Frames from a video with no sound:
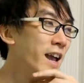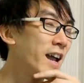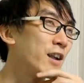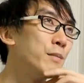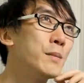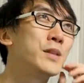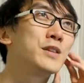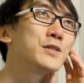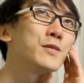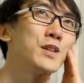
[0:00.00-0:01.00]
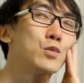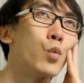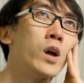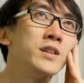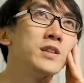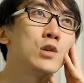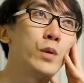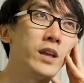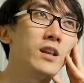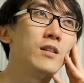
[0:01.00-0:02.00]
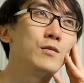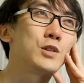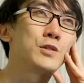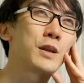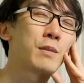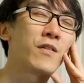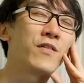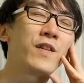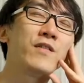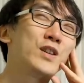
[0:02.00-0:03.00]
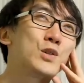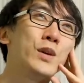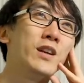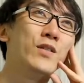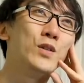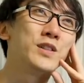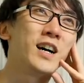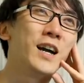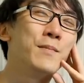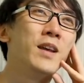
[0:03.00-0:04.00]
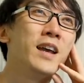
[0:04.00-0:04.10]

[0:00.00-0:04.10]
I remember this this one tweet which was like my favorite tweet of all time.